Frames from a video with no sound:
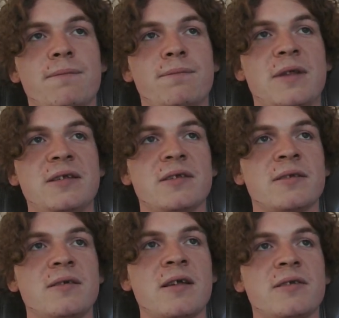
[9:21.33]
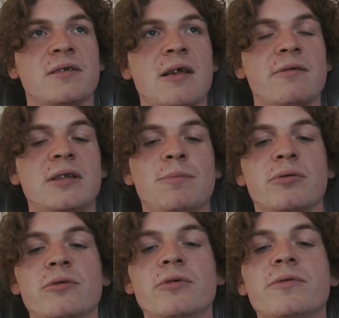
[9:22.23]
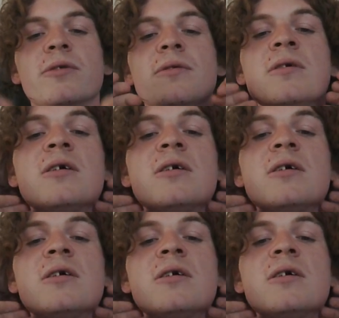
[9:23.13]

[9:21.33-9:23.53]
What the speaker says: this isn't necessarily proven,